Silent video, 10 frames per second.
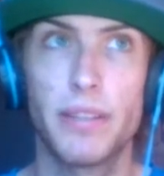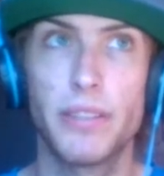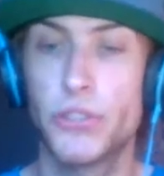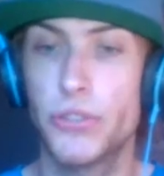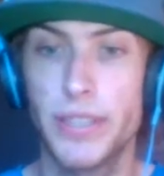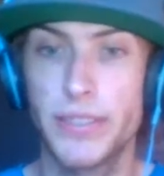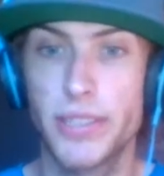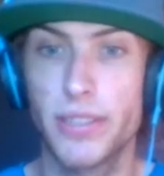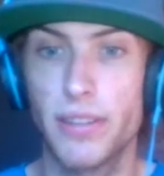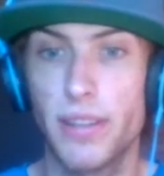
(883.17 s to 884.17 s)
the streak is
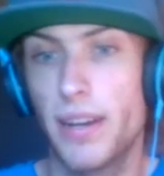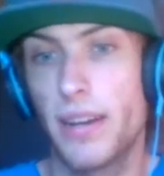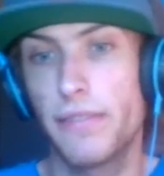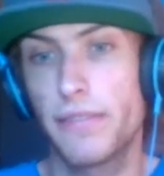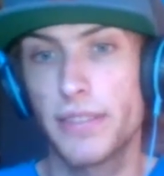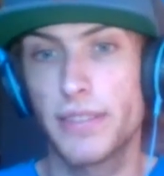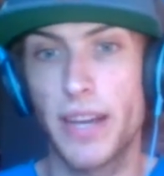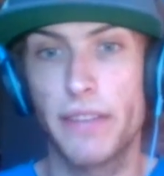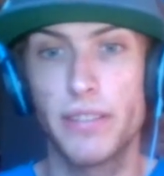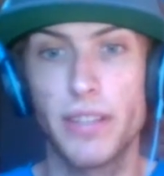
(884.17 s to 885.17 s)
still alive because I
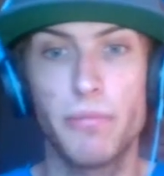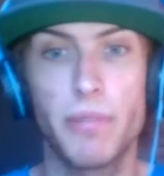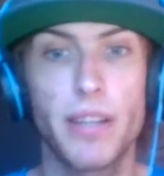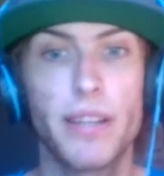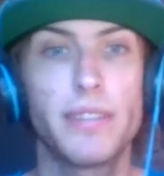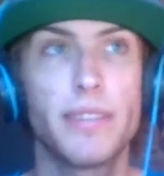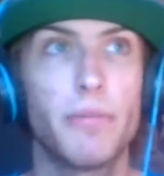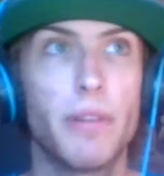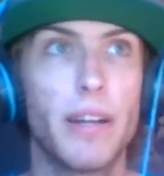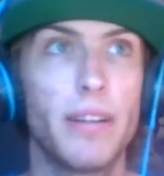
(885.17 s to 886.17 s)
haven't done one of these in a
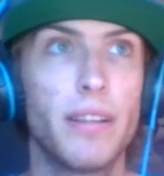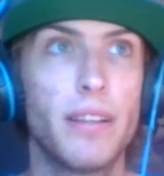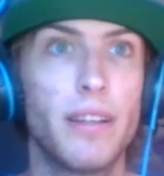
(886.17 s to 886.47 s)
while.